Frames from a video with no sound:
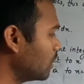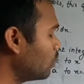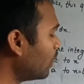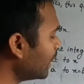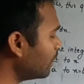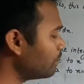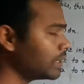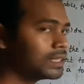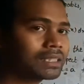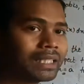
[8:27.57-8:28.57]
what
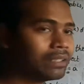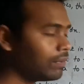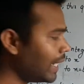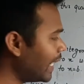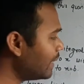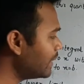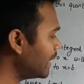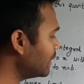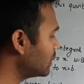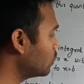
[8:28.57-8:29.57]
happens if n
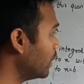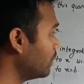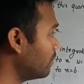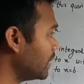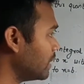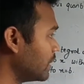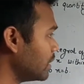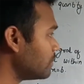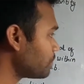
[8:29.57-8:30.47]
tends to infinity?